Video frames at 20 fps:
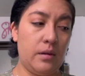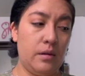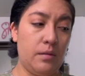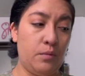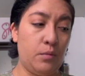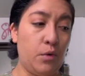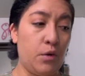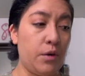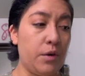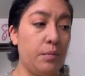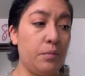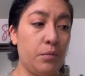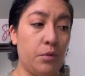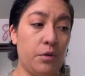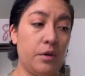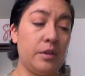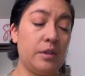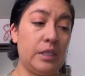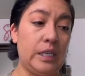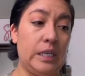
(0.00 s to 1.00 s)
more
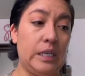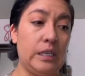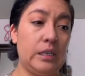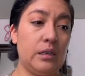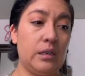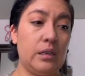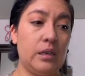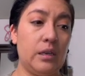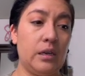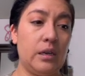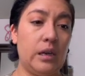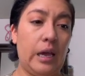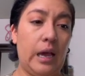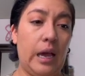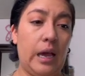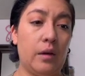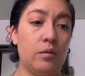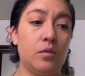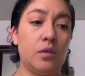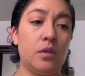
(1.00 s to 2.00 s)
importantly,
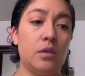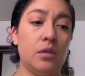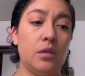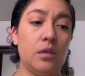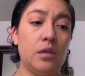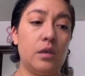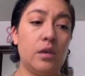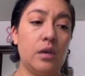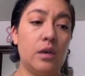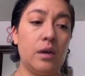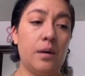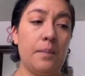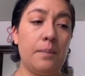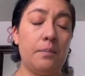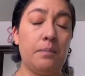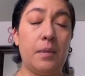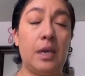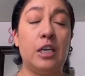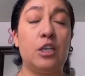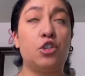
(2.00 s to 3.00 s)
I will
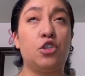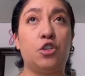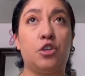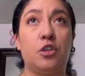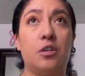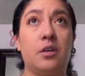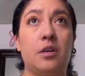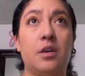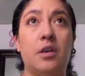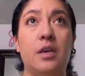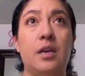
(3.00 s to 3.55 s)
make sure